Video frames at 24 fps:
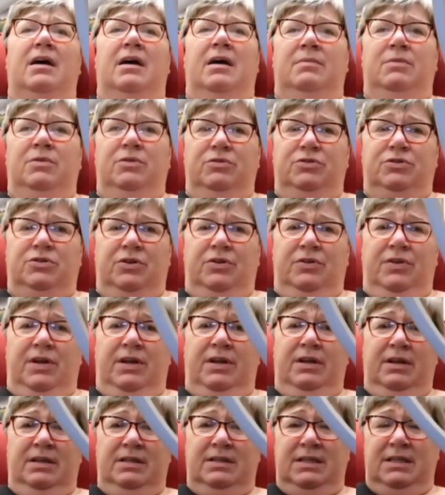I'm not sure
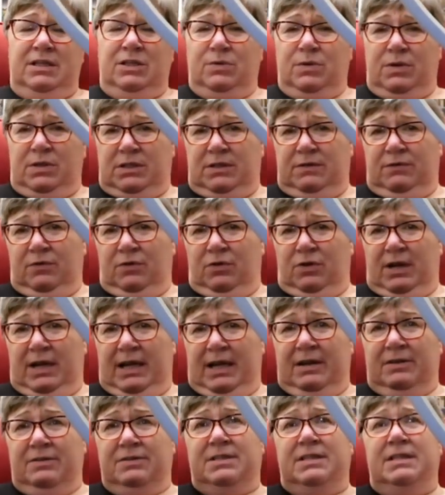that a 1924
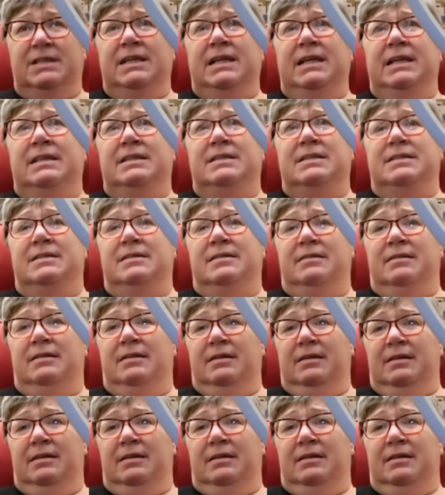house needs